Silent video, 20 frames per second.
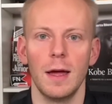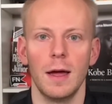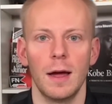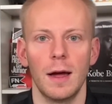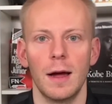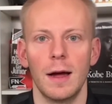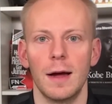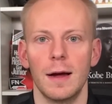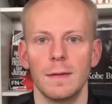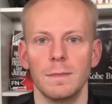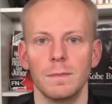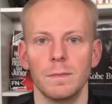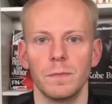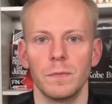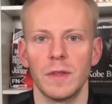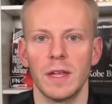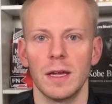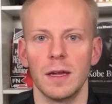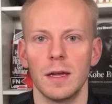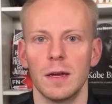And
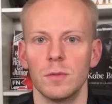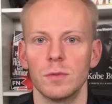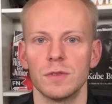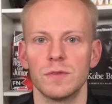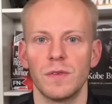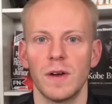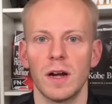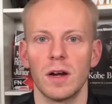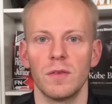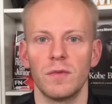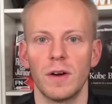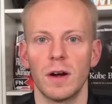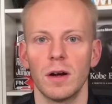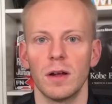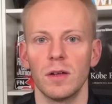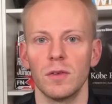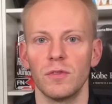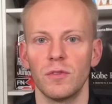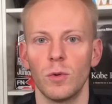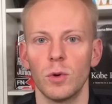it was very, very
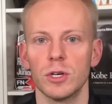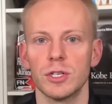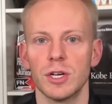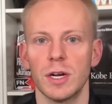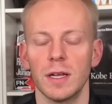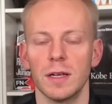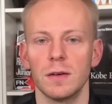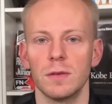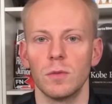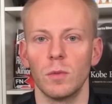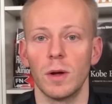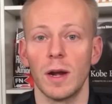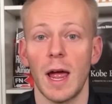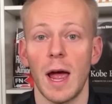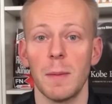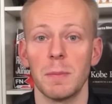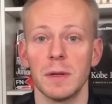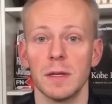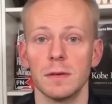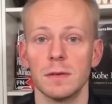unfortunate what
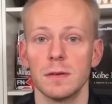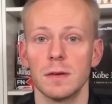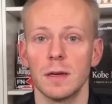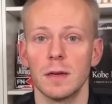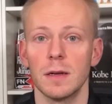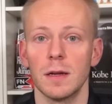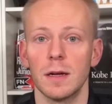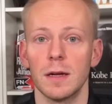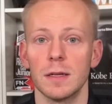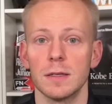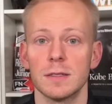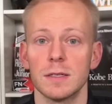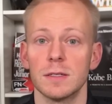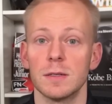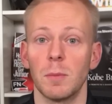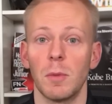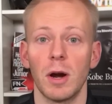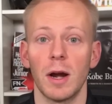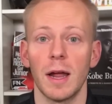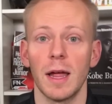happened to
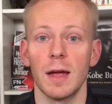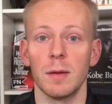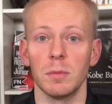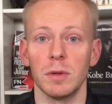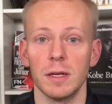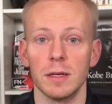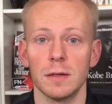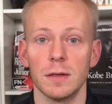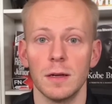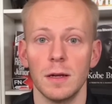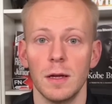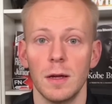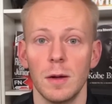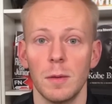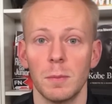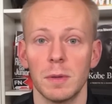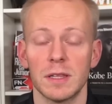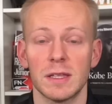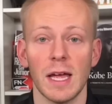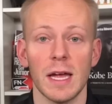Damar Hamlin.
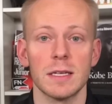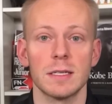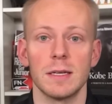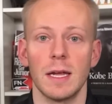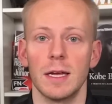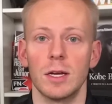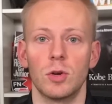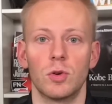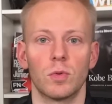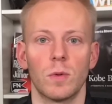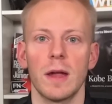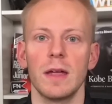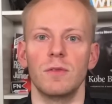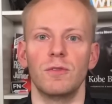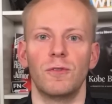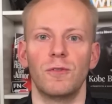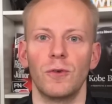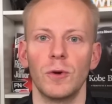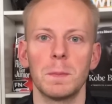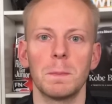But that's a great
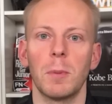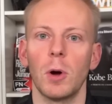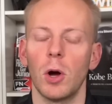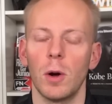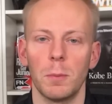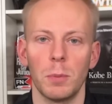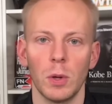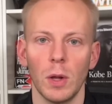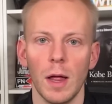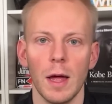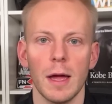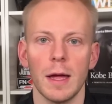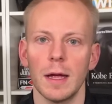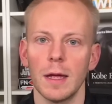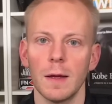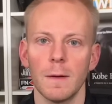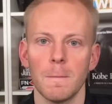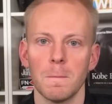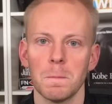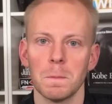football play.
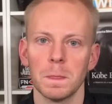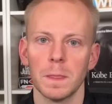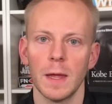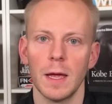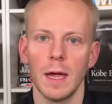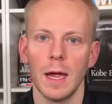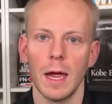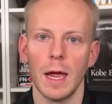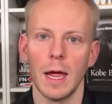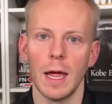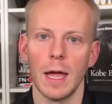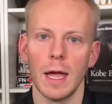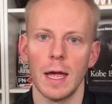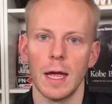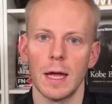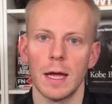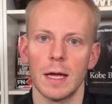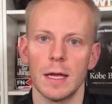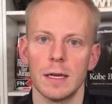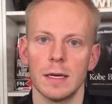
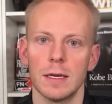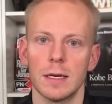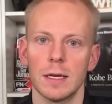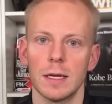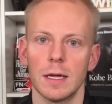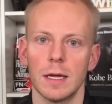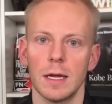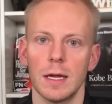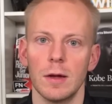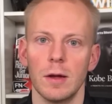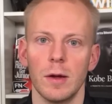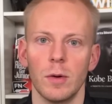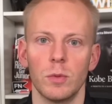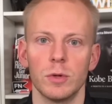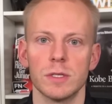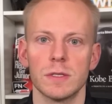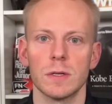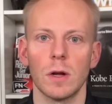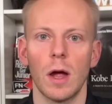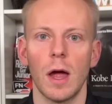And it
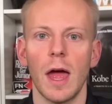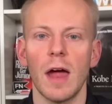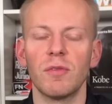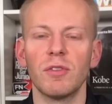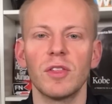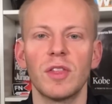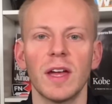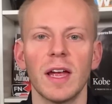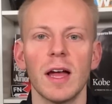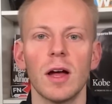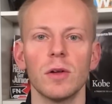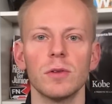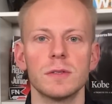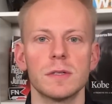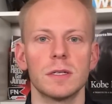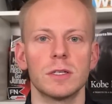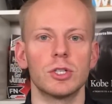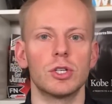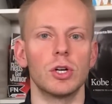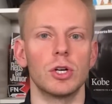was everything
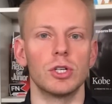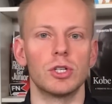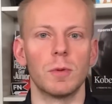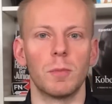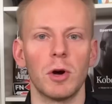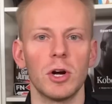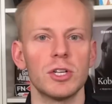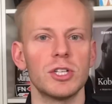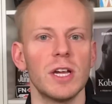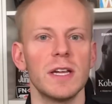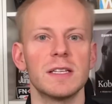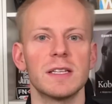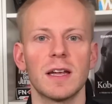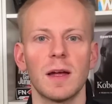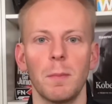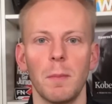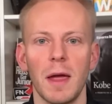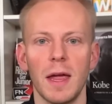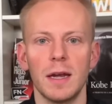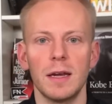else, Ja'Marr Chase
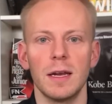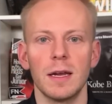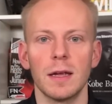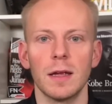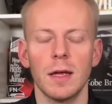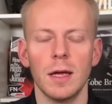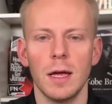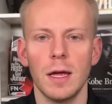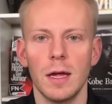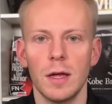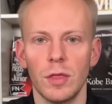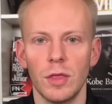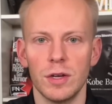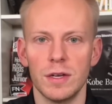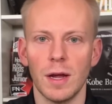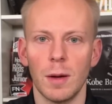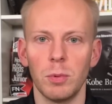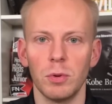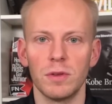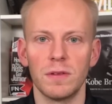commanding the
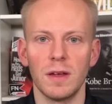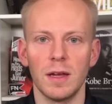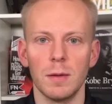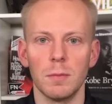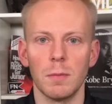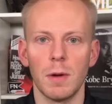double team.